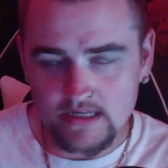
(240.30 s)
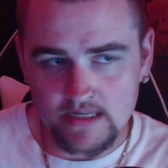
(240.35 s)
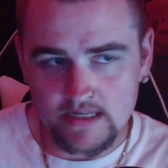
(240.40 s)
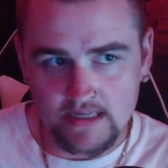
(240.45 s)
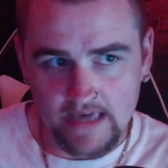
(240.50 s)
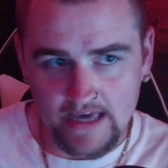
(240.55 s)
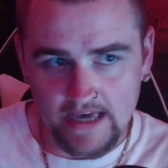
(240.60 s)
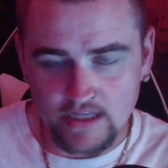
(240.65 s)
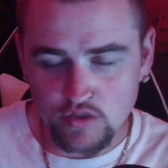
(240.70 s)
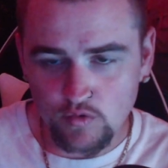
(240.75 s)

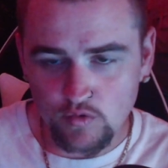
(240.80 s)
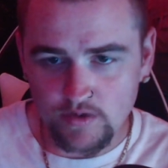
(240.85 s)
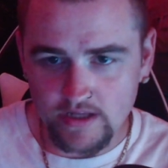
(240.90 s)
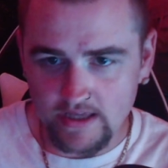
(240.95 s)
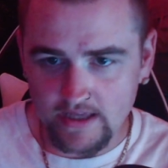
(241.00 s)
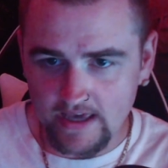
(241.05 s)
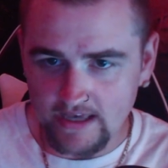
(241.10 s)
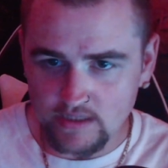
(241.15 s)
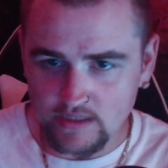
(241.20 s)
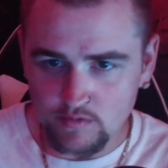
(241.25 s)
K20,
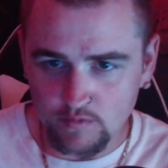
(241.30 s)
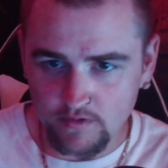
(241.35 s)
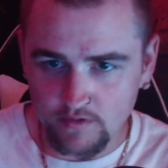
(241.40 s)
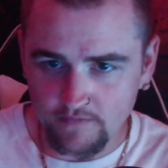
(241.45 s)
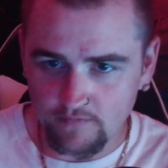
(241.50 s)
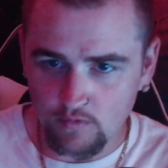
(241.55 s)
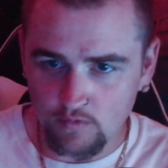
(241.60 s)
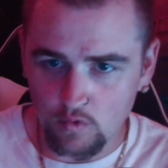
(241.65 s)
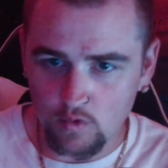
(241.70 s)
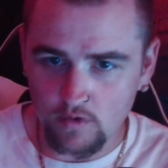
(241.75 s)

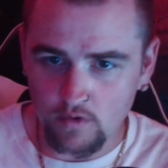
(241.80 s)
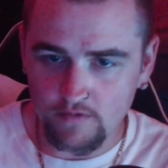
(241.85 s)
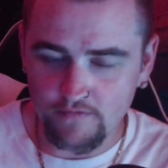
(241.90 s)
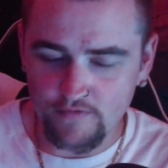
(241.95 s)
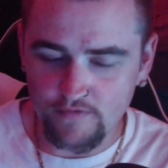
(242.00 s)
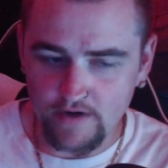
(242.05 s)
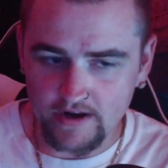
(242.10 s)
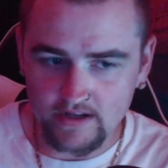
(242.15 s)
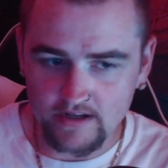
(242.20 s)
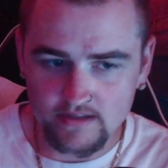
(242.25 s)
K24
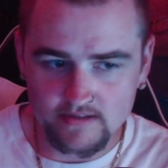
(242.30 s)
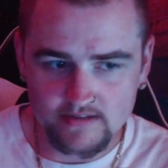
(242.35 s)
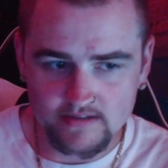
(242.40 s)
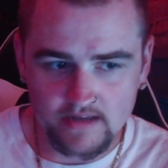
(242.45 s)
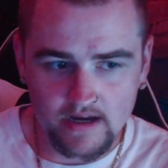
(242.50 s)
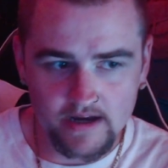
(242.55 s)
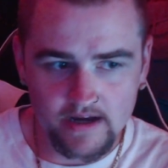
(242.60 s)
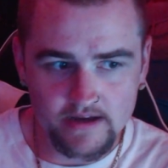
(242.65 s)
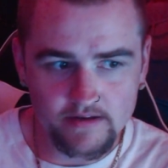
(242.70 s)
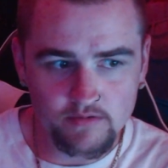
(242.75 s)

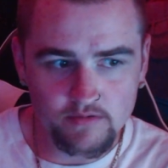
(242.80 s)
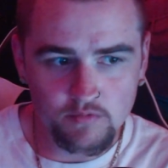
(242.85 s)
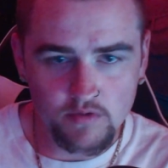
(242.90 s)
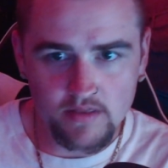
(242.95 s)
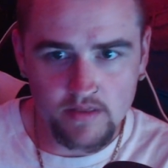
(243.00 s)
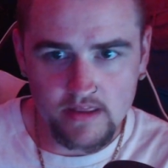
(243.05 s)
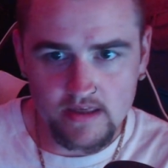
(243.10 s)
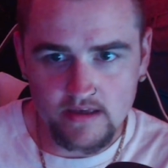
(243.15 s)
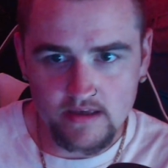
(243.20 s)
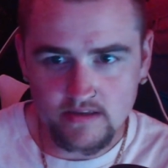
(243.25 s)
Frankenstein with
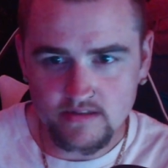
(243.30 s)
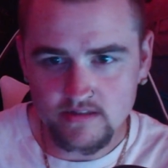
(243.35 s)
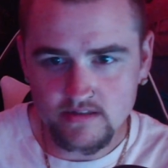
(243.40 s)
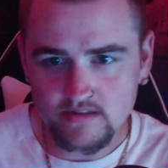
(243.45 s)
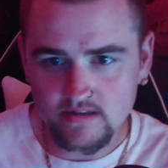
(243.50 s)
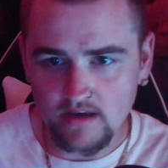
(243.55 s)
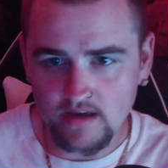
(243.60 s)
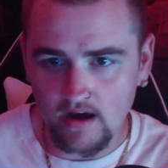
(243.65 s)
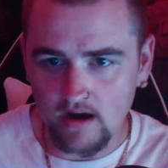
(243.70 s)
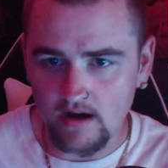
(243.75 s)

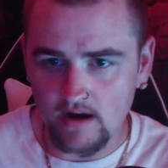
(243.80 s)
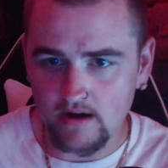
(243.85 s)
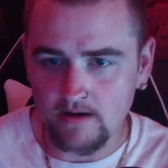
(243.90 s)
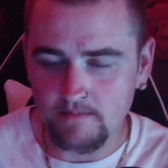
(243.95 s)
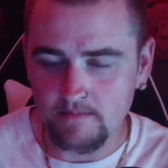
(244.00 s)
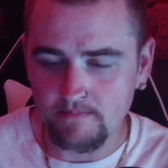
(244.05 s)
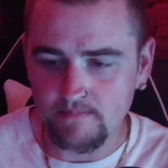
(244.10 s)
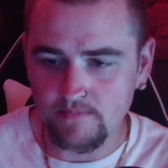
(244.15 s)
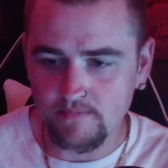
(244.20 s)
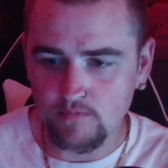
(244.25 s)
these,
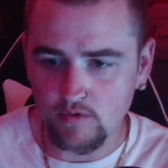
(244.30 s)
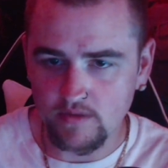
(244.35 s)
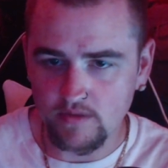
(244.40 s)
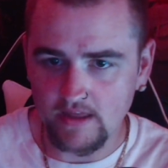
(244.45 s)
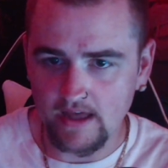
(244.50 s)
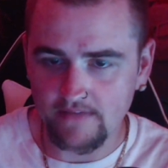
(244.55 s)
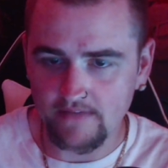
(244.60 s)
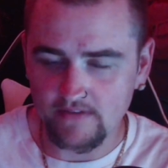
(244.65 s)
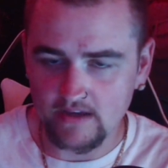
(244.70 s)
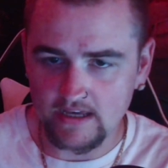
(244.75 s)
where they
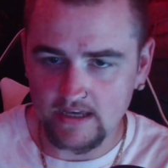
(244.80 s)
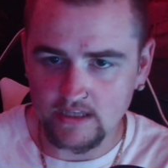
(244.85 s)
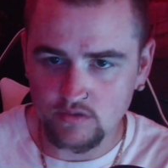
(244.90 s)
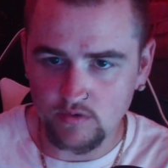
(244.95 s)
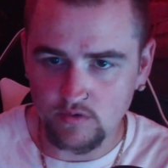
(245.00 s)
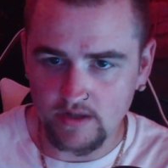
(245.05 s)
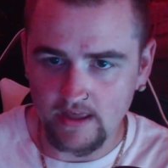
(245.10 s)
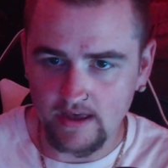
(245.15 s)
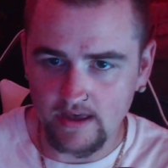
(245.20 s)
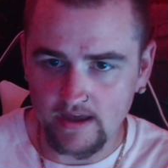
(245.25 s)
got the
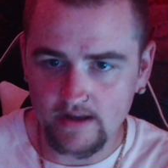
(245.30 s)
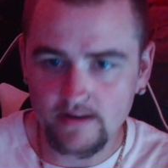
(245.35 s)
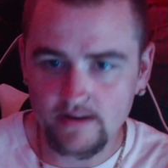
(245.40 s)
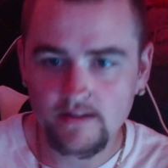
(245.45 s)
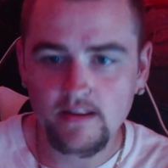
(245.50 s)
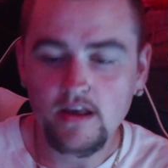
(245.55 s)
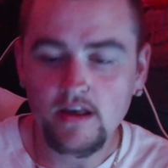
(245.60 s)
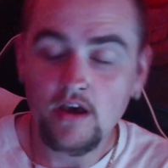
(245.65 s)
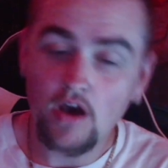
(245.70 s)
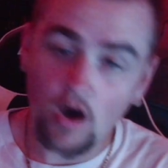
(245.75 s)
K20 head.
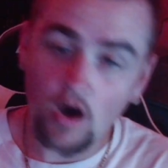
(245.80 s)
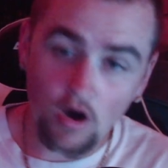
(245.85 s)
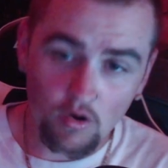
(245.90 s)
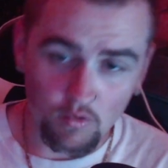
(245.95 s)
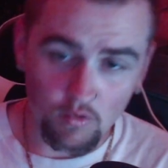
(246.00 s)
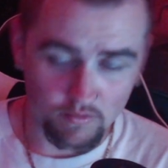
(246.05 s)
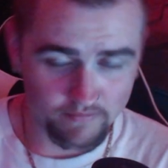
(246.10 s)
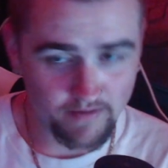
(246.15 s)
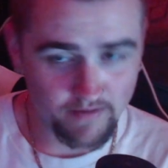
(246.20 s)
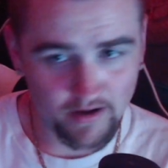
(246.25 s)

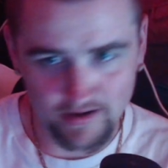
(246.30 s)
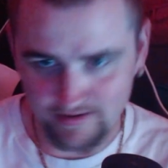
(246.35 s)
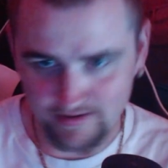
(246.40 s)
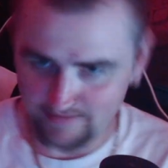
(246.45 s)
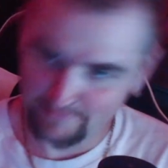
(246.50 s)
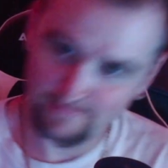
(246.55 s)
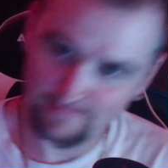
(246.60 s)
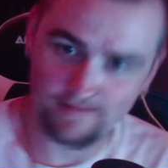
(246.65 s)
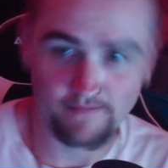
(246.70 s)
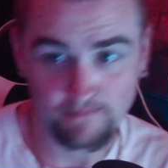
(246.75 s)
Oh,
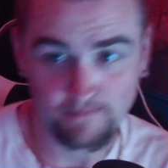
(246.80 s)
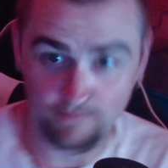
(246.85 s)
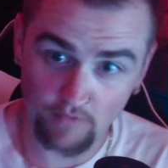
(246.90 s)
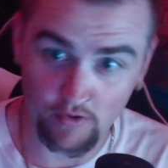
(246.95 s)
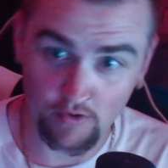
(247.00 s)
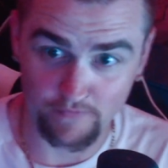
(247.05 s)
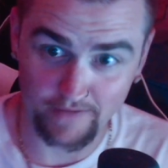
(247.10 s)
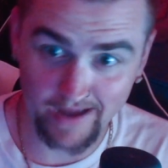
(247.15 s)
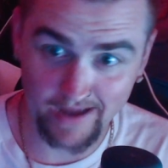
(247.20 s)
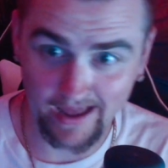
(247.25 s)
before
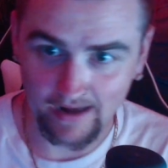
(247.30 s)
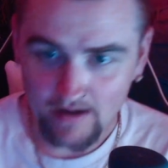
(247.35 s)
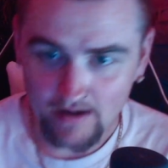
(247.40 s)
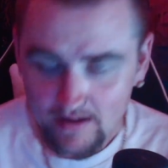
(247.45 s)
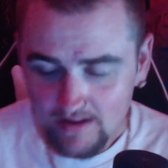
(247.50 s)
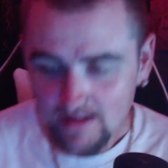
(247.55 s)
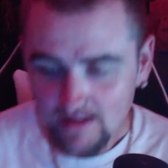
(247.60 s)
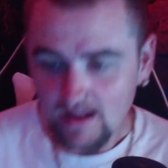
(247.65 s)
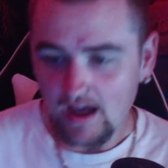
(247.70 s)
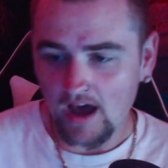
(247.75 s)
I forget,
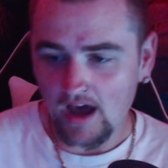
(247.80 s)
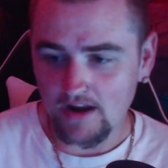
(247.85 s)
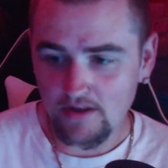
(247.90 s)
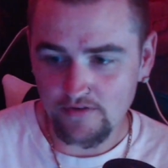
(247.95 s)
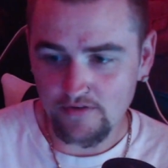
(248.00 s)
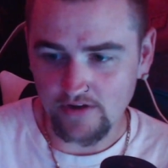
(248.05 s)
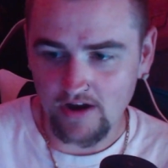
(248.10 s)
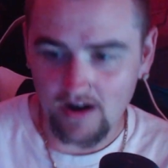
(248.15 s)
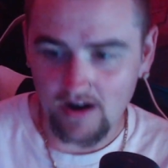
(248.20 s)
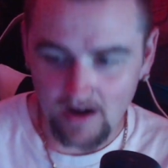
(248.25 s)

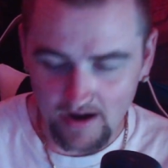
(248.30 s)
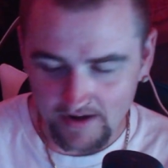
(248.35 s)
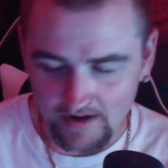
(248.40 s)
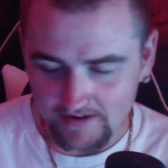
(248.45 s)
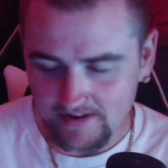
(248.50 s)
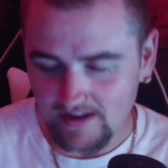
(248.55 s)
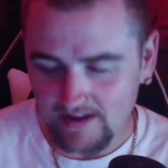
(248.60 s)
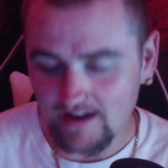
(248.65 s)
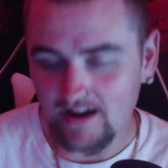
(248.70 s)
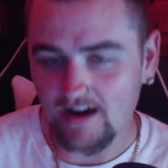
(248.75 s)
another
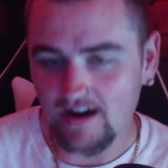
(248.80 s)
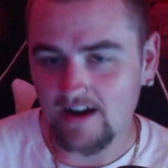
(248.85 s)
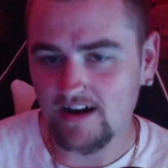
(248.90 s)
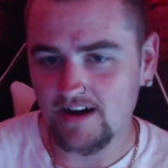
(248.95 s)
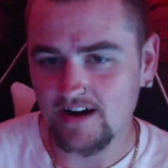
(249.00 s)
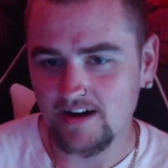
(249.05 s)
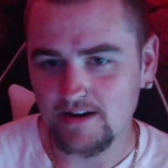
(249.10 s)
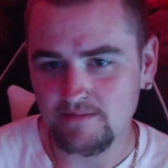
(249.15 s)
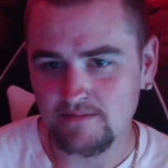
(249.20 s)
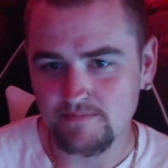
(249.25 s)
con,
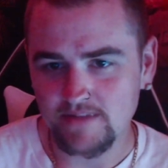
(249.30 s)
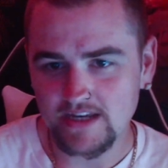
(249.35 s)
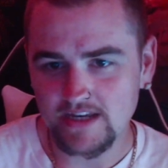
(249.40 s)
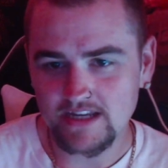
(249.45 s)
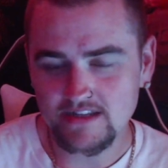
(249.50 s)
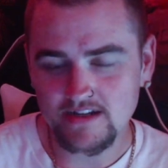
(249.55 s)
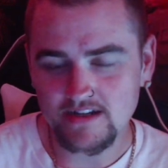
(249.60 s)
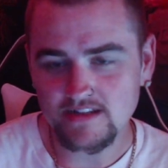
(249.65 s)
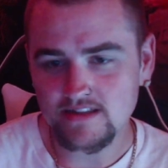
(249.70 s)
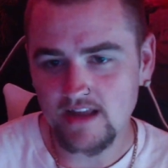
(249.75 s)
it
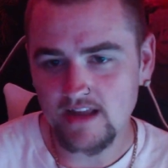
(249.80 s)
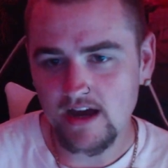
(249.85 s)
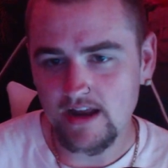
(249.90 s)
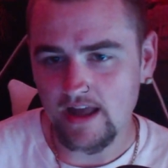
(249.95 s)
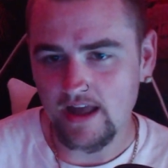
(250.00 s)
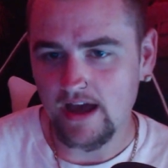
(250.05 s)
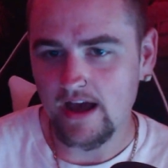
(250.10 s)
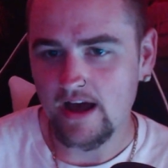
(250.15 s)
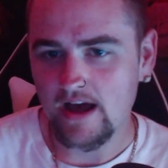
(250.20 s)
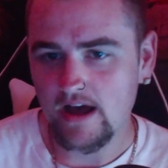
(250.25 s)
does not
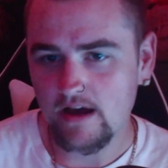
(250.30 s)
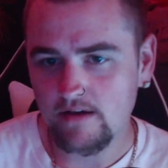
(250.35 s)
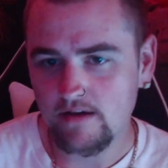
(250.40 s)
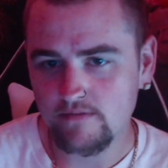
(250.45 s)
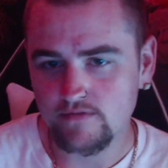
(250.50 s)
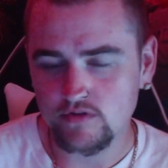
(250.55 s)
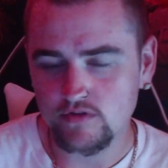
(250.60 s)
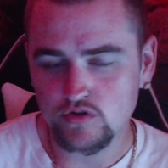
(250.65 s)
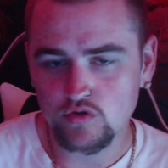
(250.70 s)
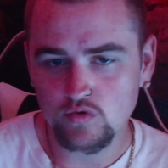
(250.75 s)

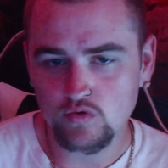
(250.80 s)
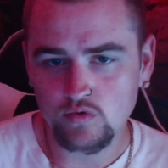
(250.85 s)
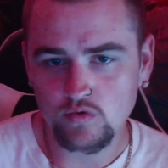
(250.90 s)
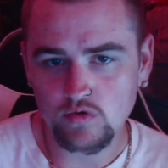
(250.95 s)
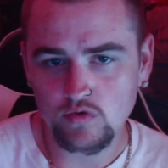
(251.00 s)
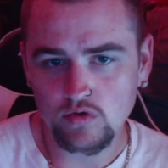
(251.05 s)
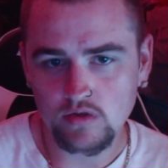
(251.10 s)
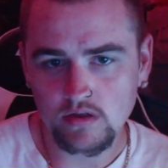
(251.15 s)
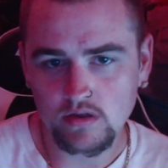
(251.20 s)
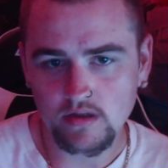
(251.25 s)
have
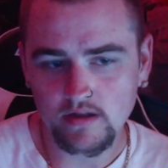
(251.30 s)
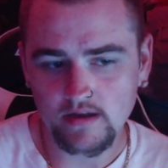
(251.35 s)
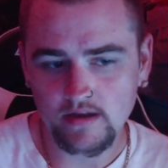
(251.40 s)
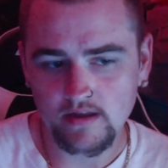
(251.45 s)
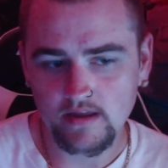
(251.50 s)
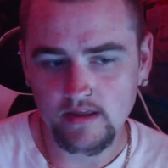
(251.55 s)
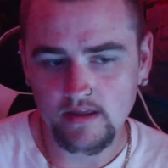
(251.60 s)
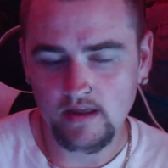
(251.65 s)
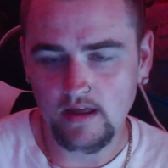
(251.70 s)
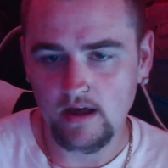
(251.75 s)
dual
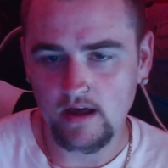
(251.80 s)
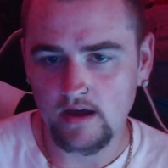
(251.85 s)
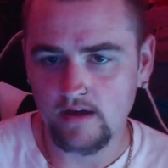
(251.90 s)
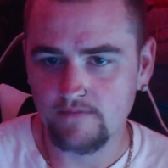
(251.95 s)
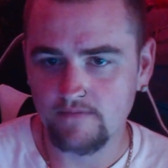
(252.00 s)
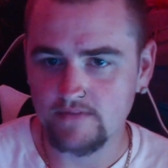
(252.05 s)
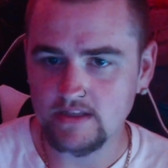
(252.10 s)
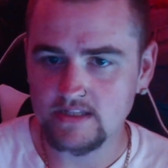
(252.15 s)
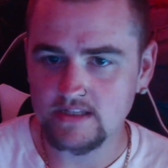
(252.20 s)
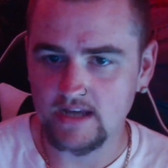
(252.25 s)

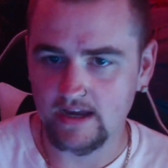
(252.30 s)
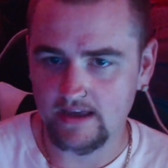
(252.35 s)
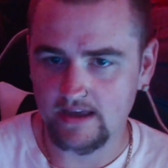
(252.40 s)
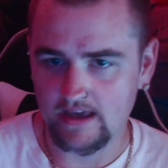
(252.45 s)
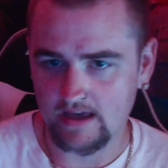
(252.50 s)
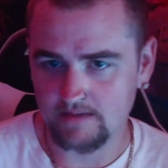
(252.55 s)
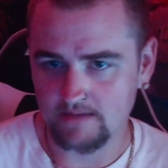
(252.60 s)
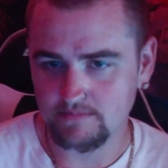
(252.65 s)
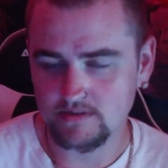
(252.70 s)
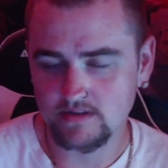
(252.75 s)
VTEC
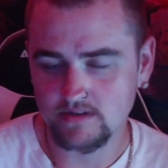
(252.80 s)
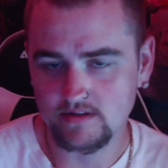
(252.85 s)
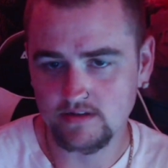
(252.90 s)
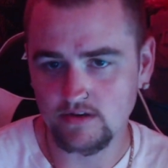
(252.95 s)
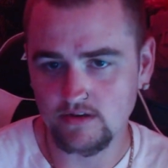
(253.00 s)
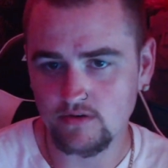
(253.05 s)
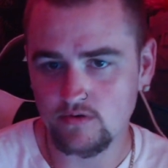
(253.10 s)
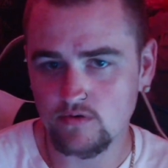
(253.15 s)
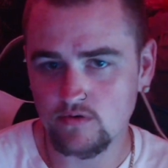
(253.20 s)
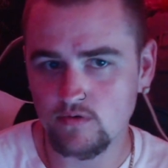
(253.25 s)
cams.
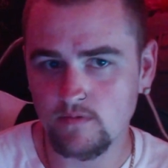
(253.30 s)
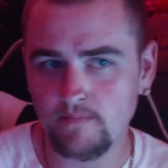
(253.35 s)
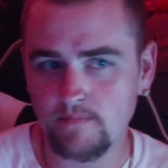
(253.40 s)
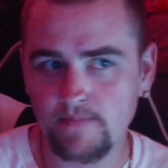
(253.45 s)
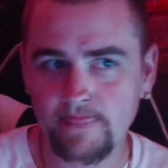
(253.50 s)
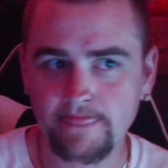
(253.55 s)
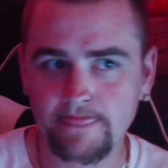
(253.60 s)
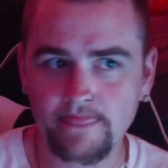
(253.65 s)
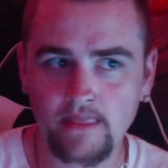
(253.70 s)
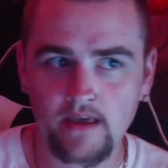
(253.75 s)
So
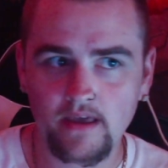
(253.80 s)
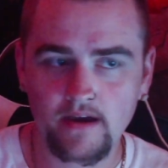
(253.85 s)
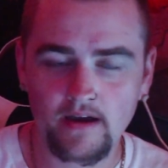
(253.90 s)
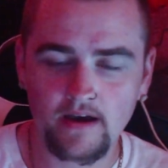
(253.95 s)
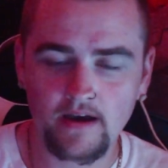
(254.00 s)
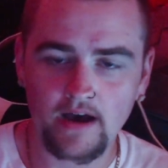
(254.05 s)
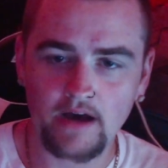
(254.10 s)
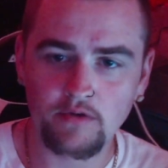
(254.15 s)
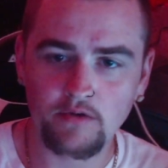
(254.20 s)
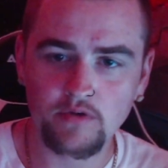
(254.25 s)

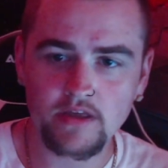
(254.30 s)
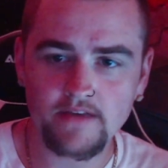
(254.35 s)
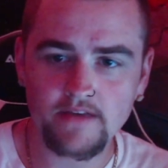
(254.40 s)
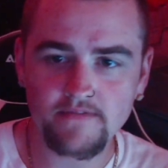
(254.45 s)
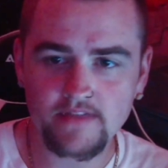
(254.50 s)
I will give